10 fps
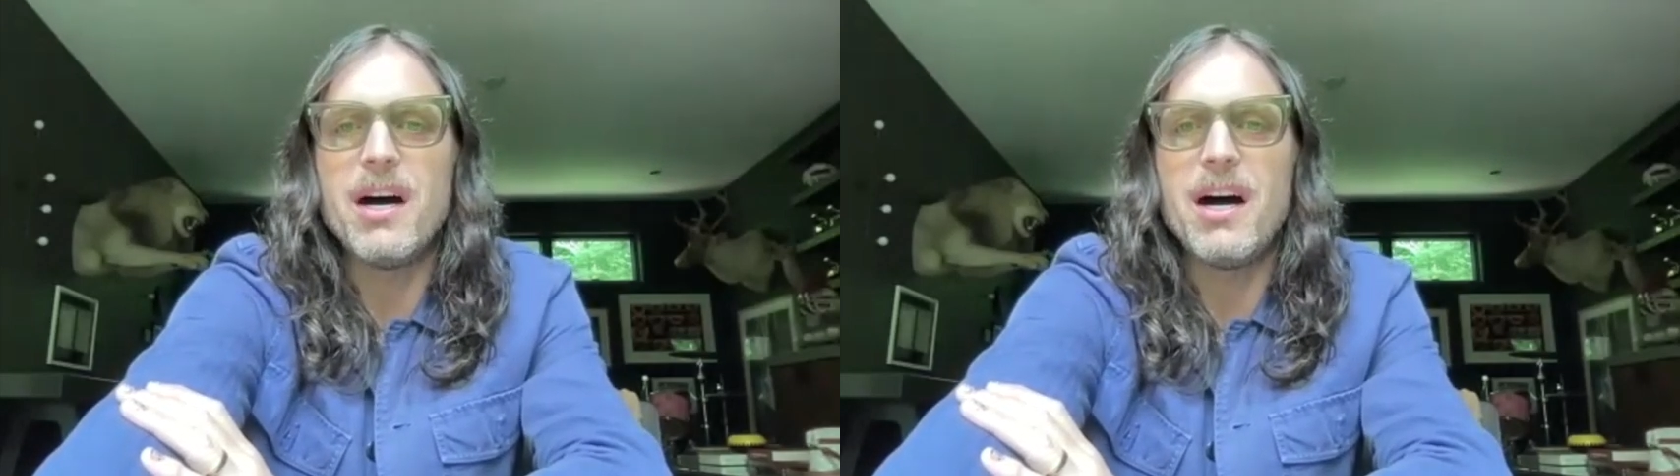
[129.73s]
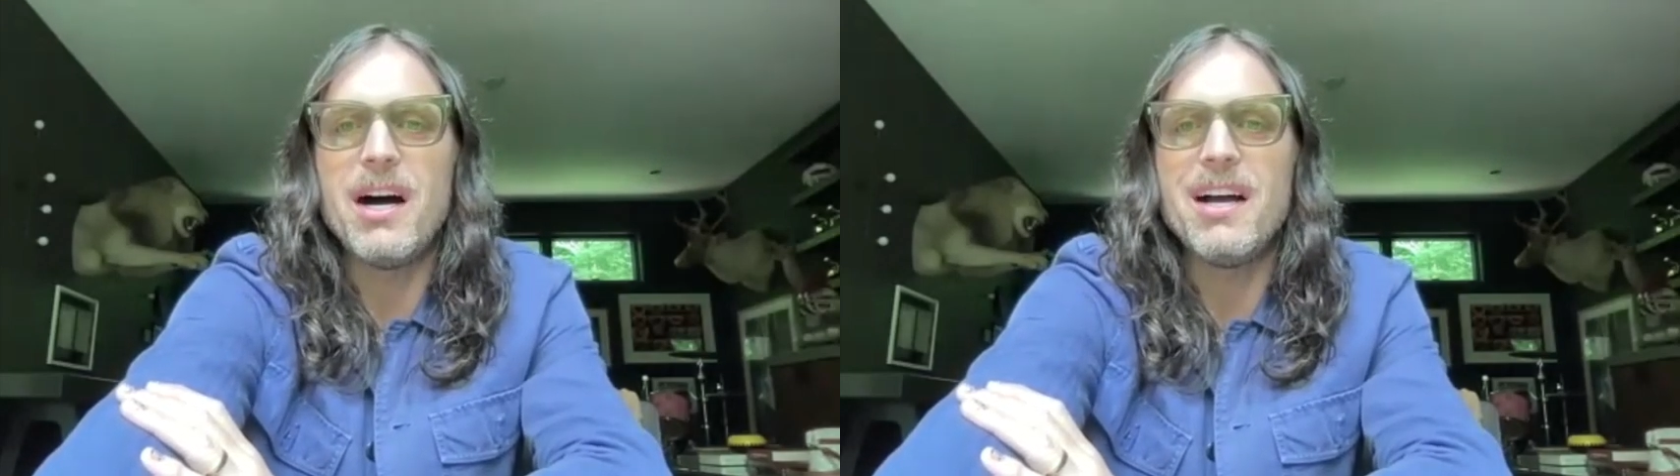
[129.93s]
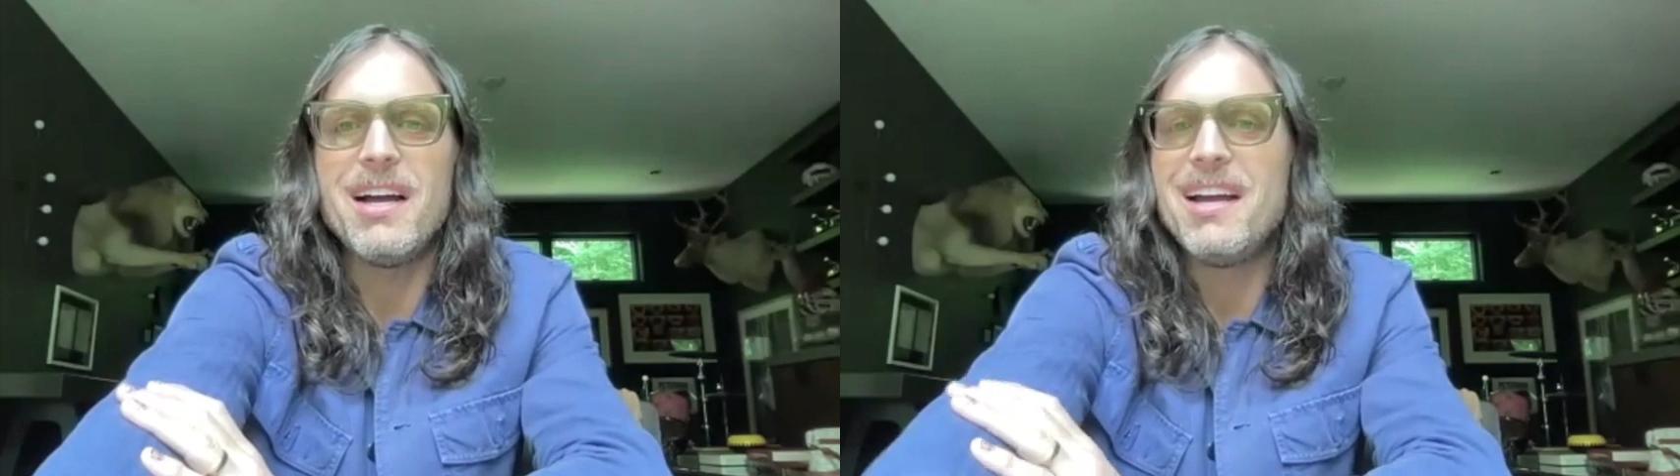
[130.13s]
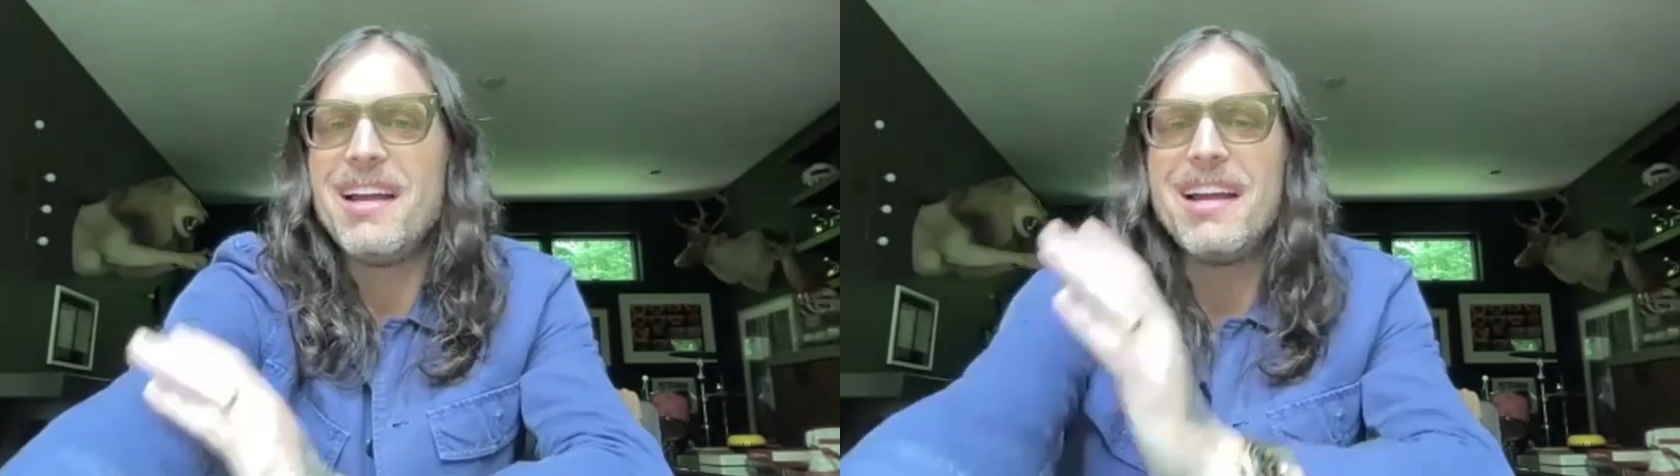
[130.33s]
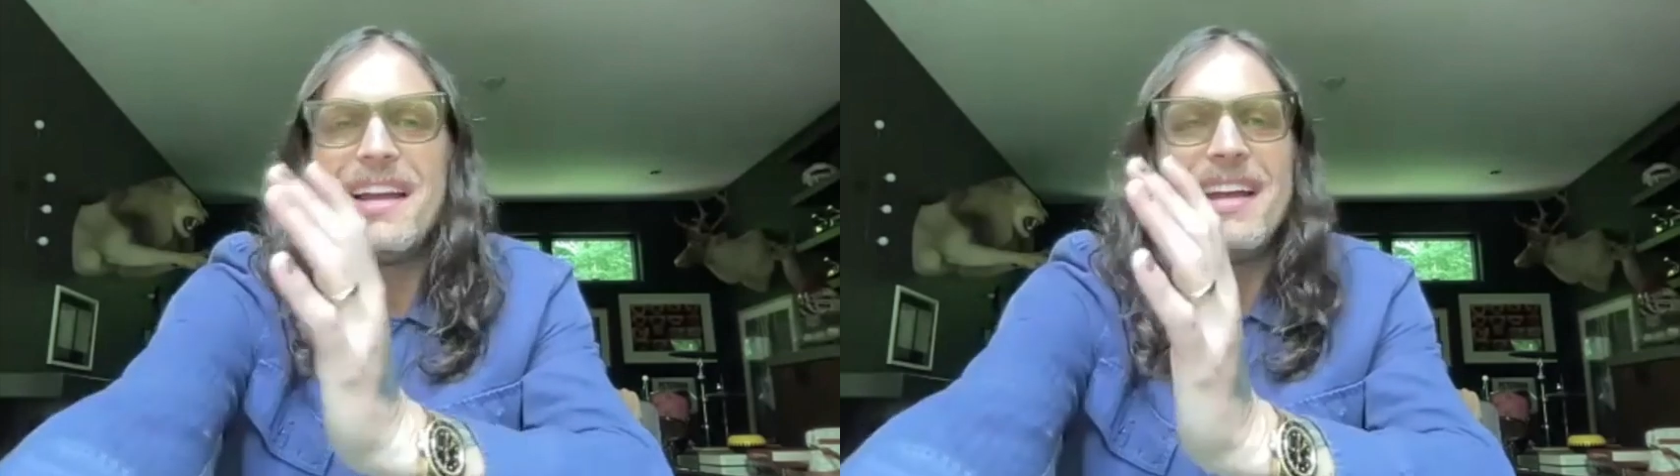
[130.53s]
And
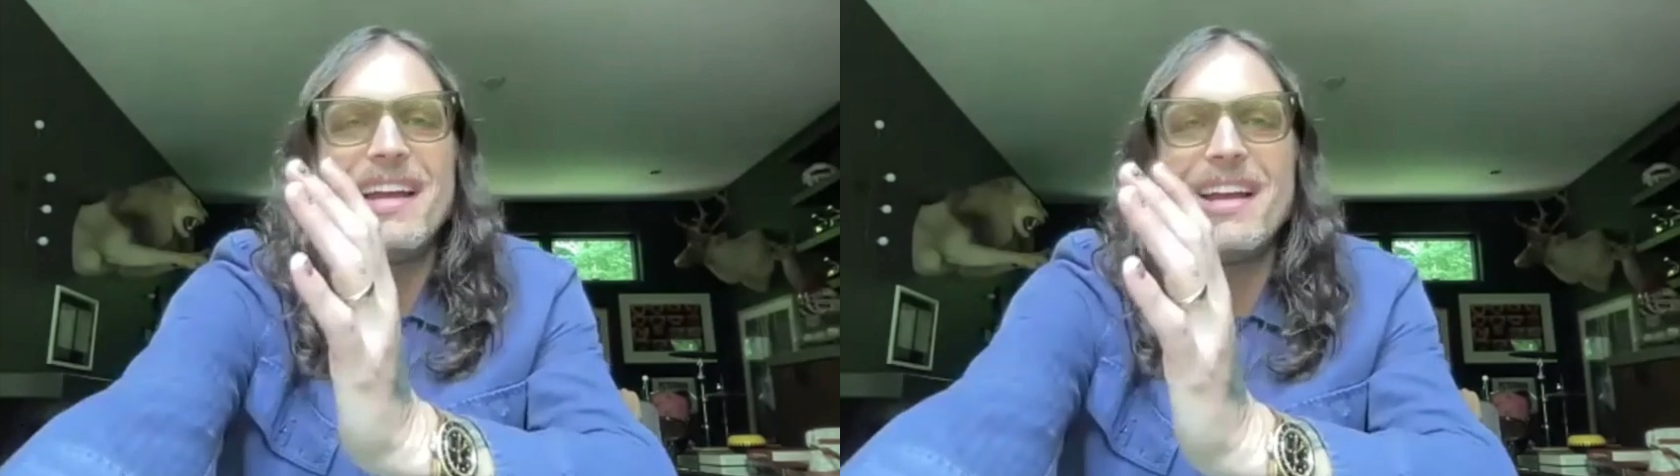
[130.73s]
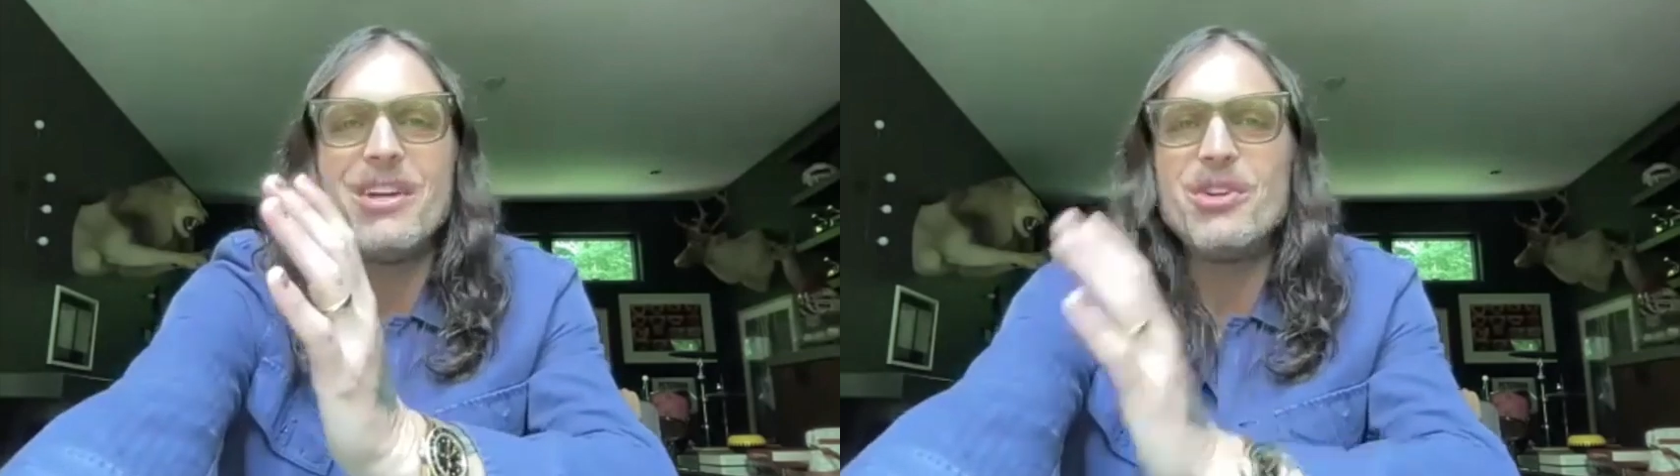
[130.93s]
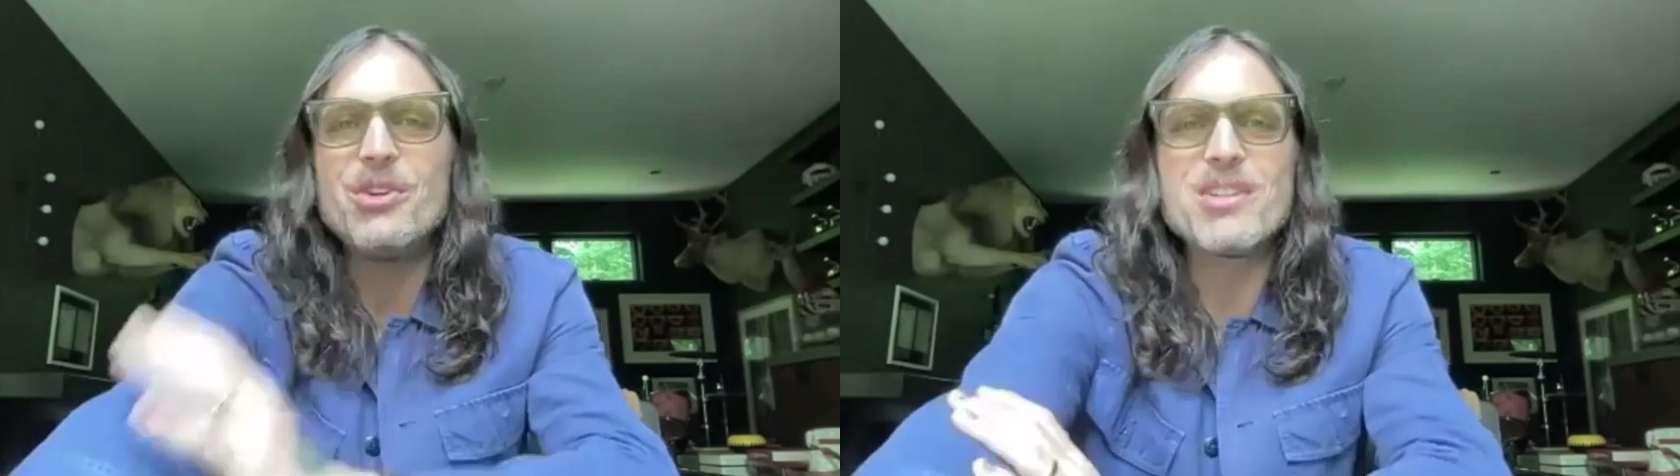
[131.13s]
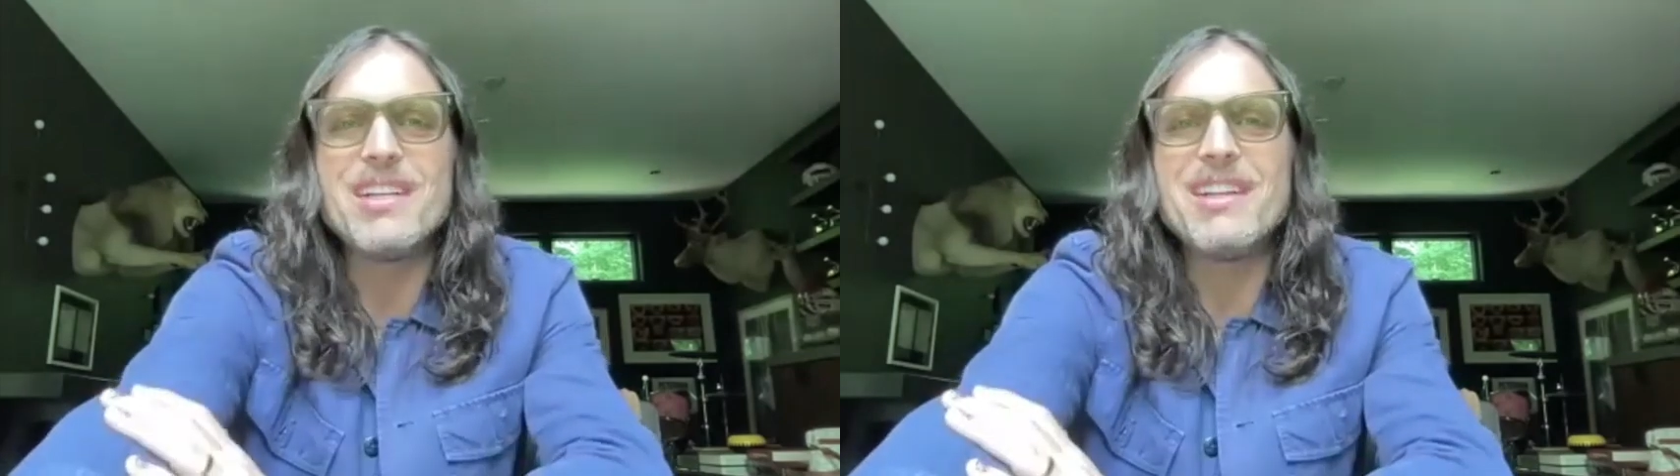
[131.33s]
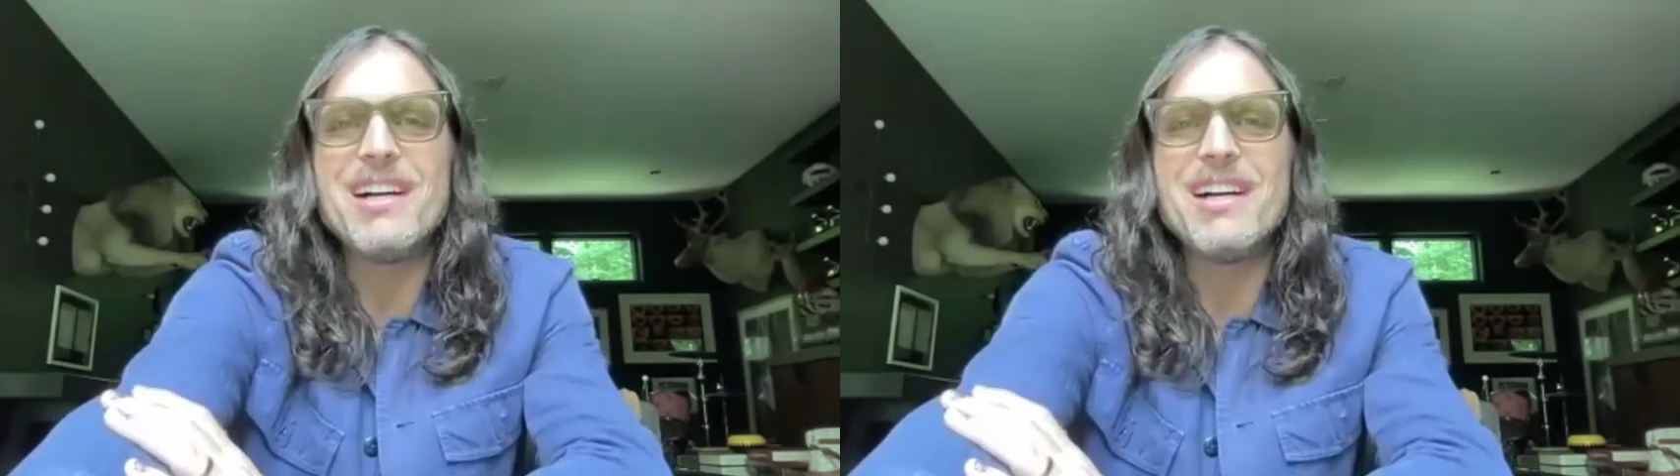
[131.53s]
usually